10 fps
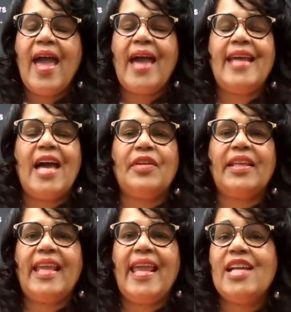and have a
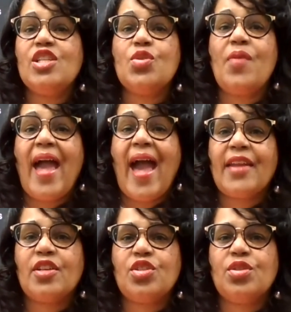can do
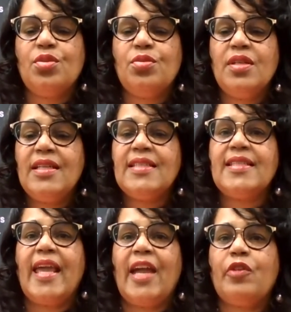attitude
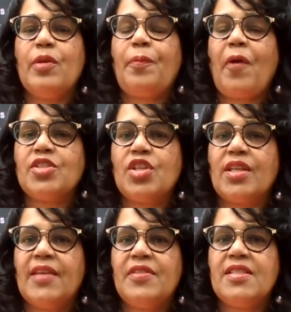to every project
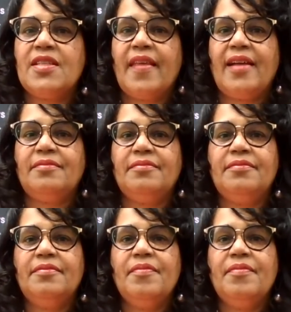given to them.